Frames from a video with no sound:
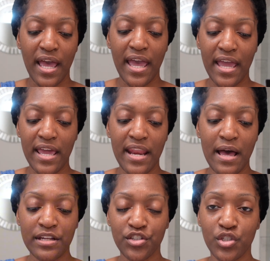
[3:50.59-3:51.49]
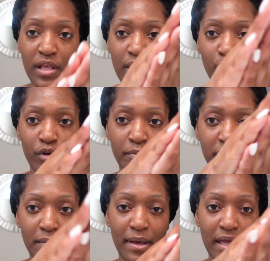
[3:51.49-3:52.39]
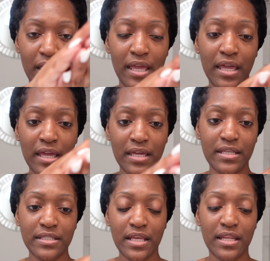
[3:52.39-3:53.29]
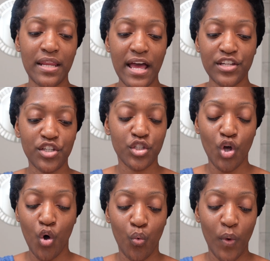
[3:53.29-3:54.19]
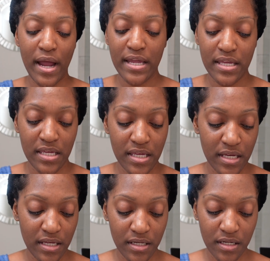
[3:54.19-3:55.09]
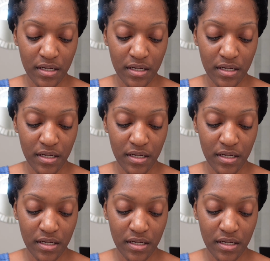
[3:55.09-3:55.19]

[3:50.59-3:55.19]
and I just like rub it in my hands, and then I just go right in